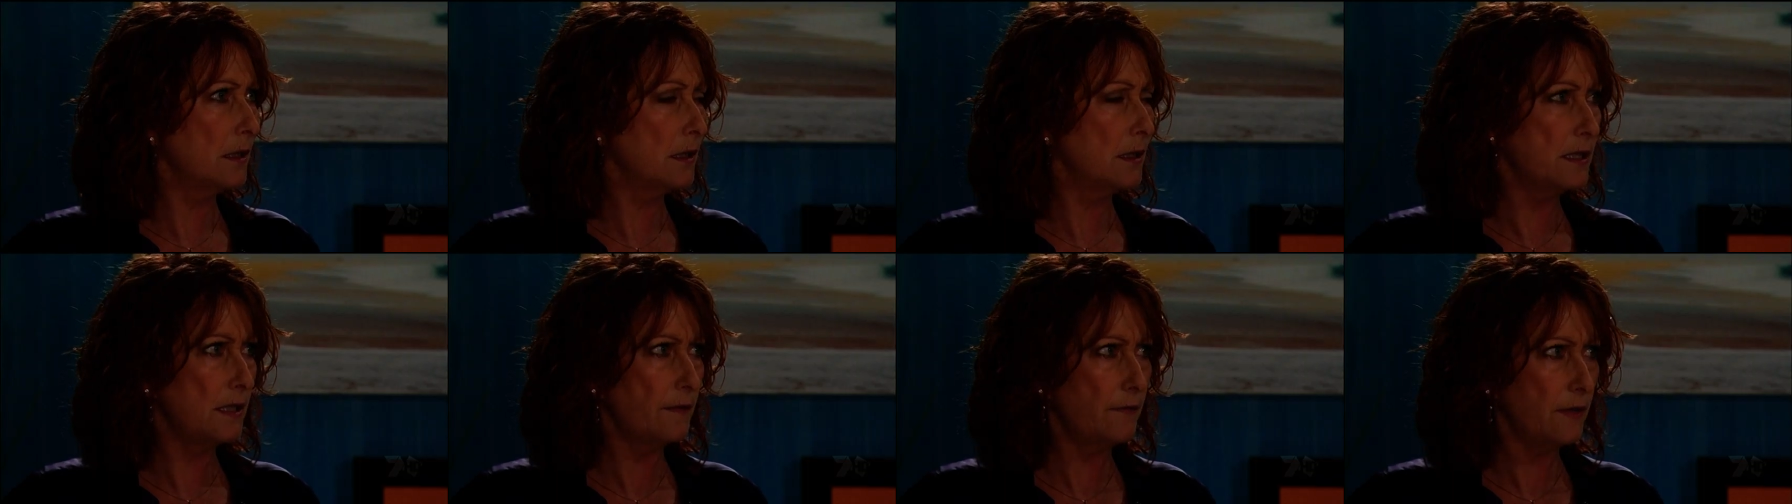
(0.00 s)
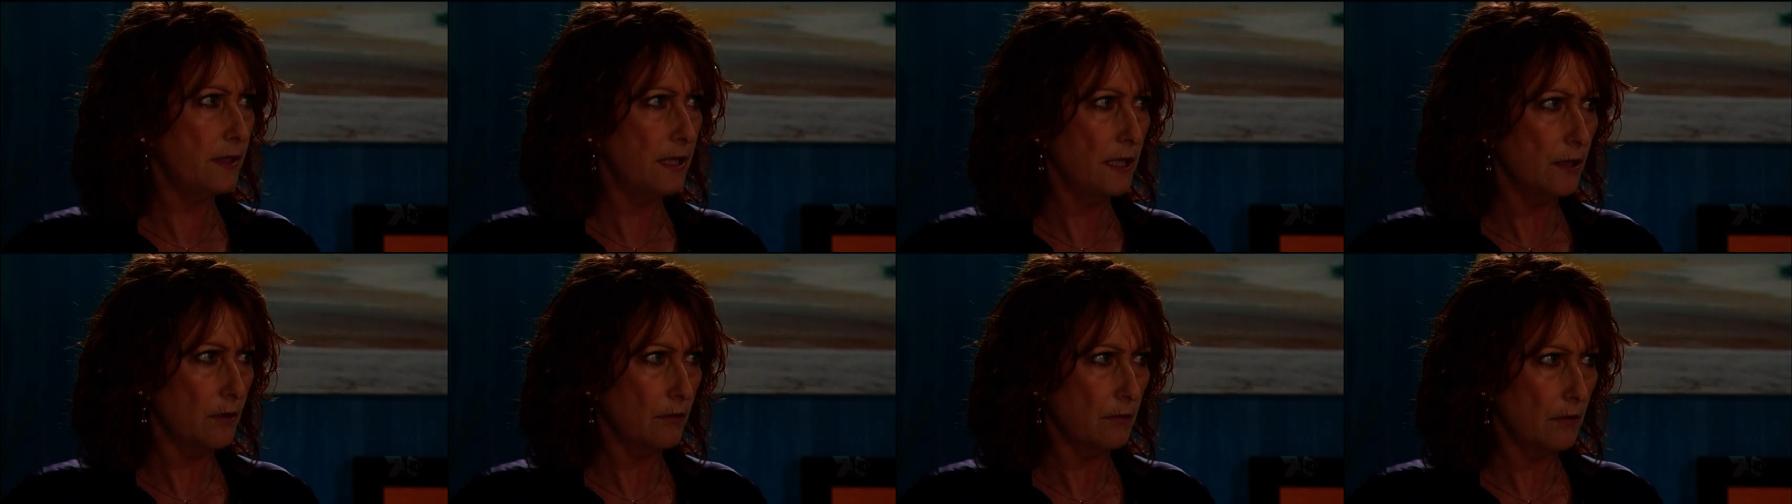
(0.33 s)
Is
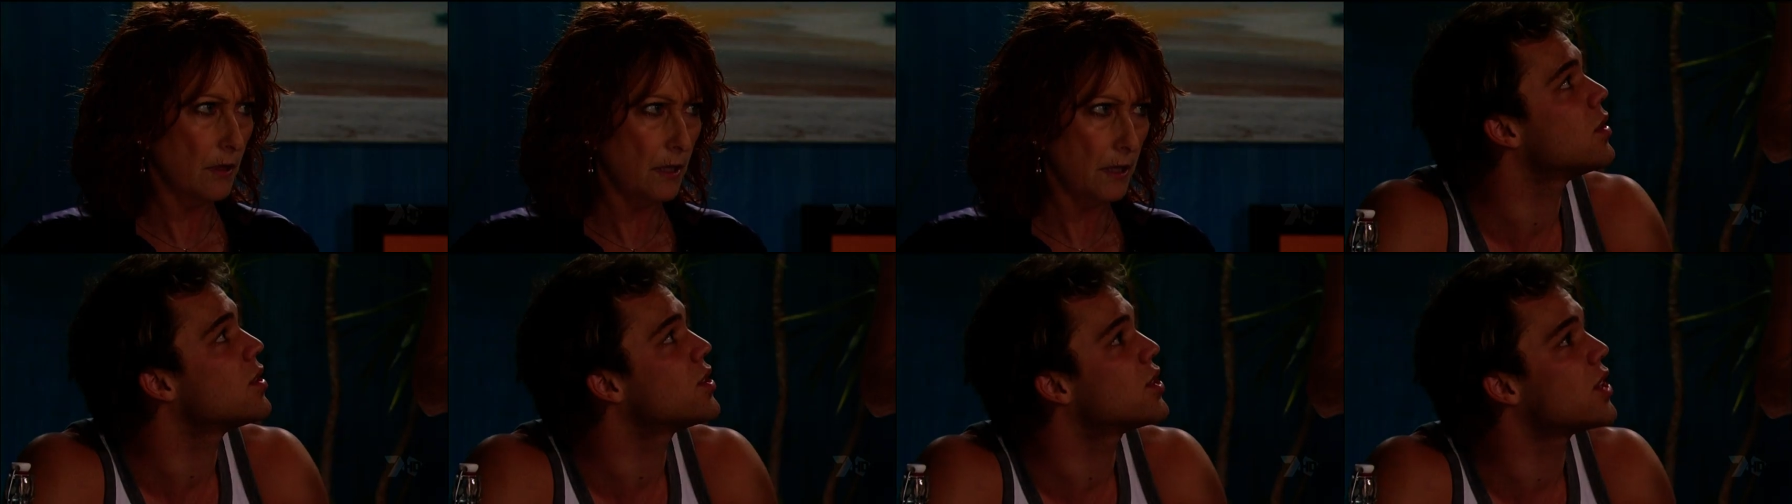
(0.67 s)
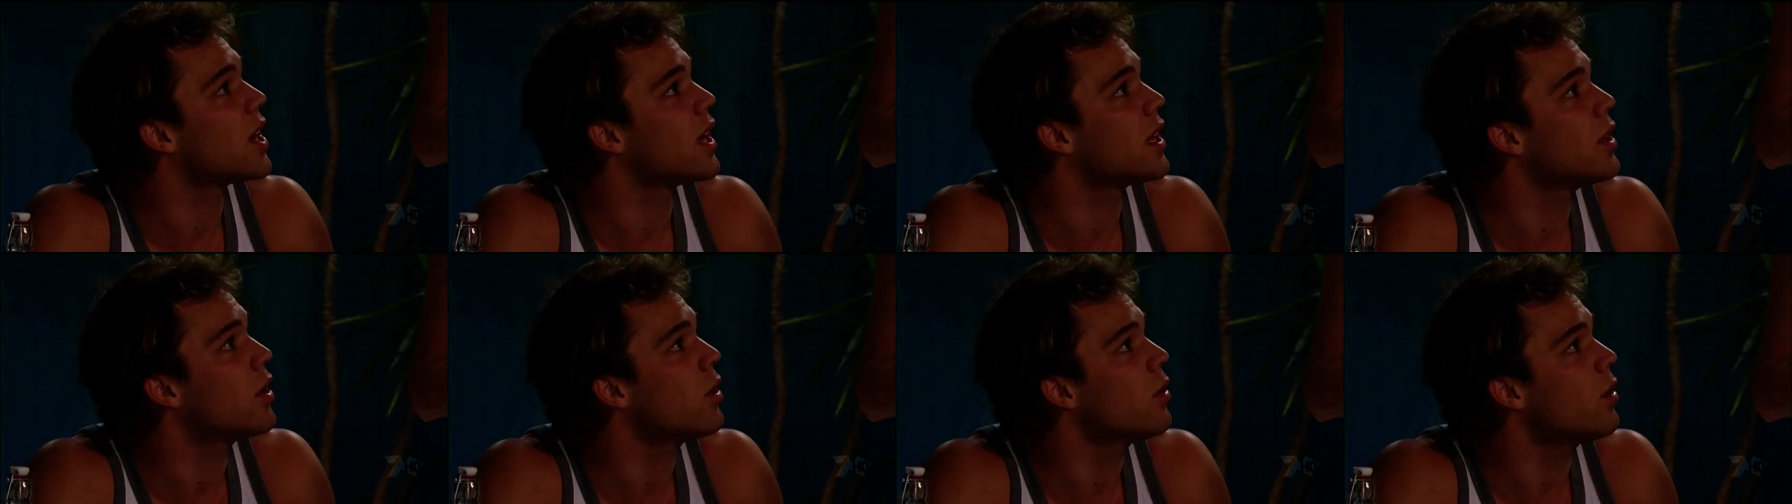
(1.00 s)
everything all right? Is
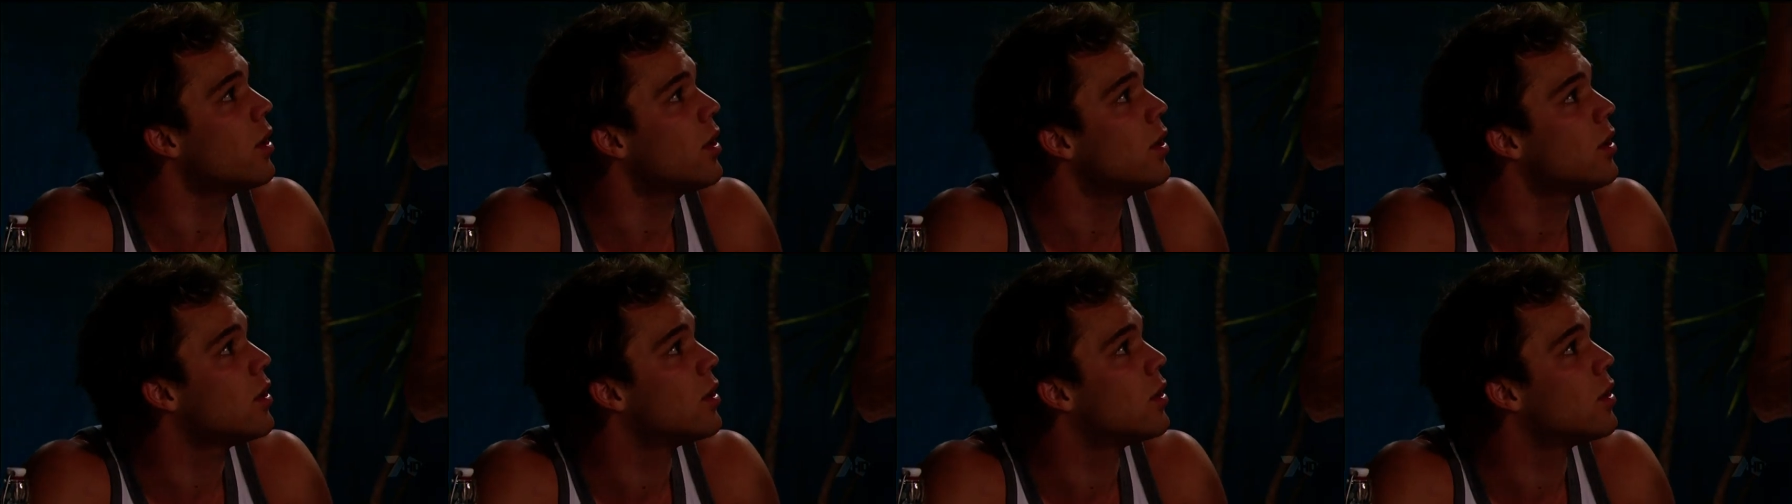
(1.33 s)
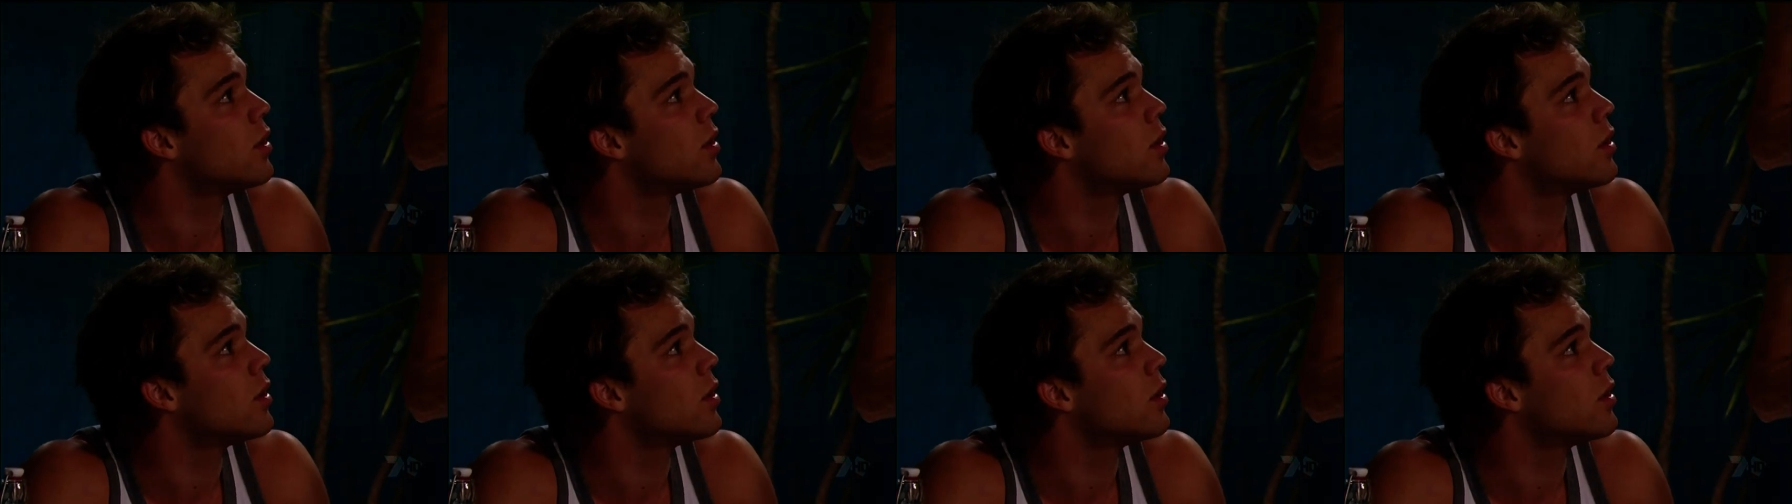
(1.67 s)
Charlie all right?
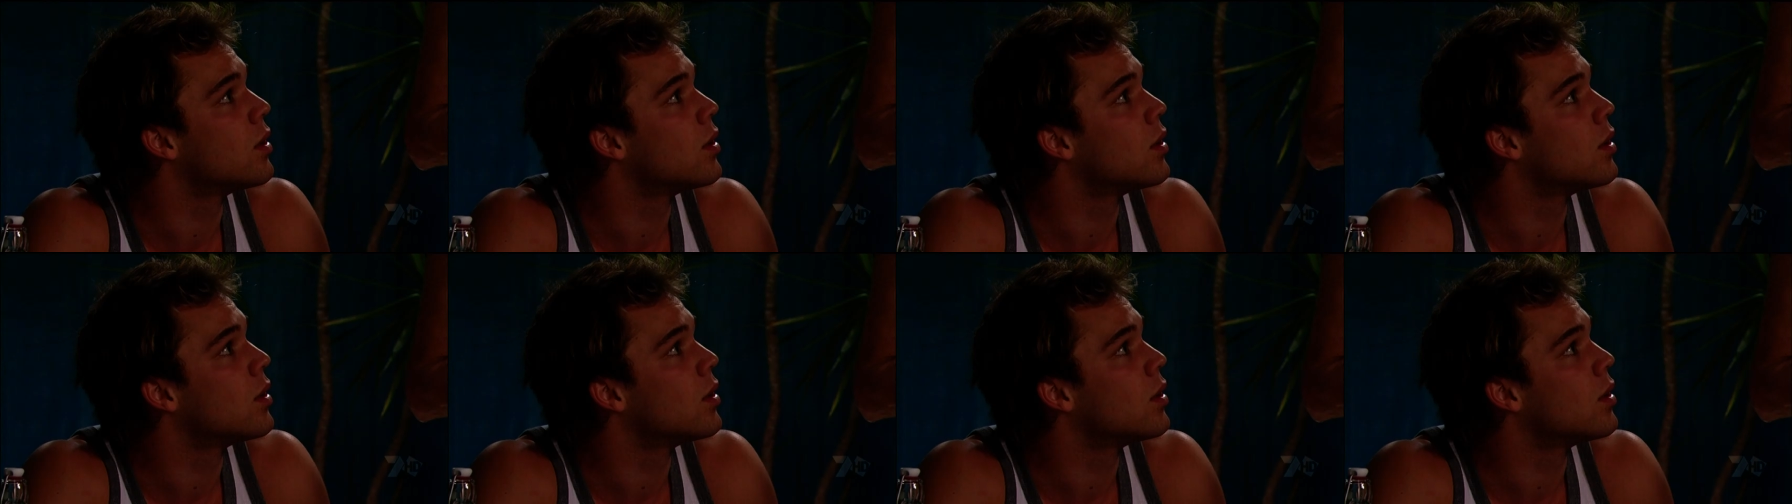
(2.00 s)
Why